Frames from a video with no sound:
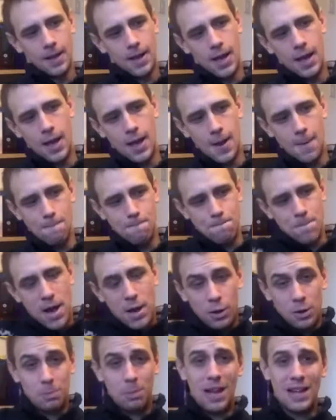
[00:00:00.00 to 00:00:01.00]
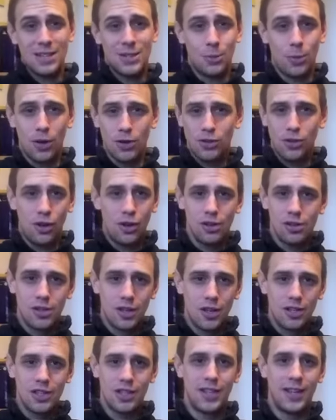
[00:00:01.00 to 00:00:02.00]
I always plan to watch all
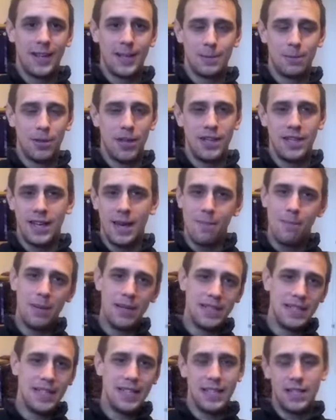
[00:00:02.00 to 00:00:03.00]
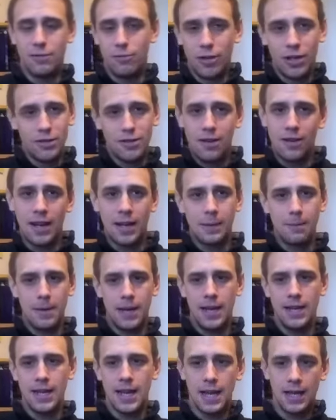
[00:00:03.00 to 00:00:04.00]
sorts of things, but then you get busy and you're running around like a
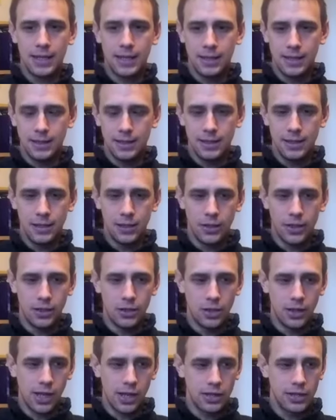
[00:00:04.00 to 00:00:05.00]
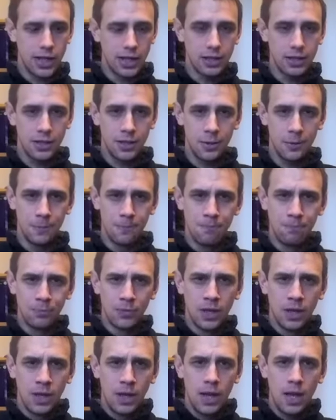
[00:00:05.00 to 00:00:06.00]
maniac, and you know you don't get a chance to.
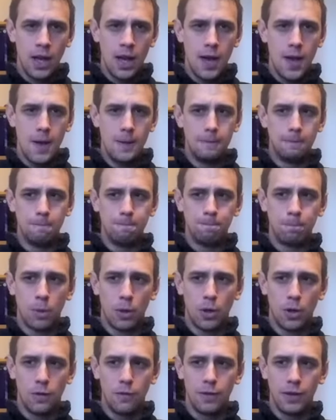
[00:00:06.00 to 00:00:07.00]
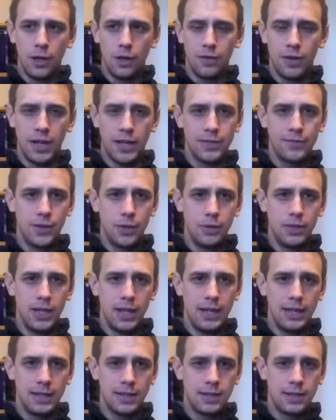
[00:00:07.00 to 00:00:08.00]
But hopefully over the next few
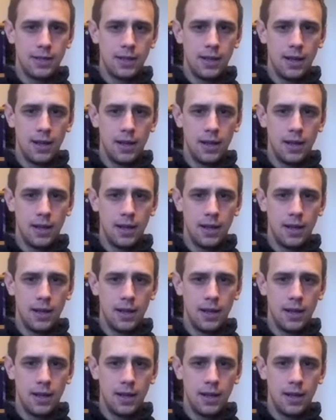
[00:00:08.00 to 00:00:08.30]
days,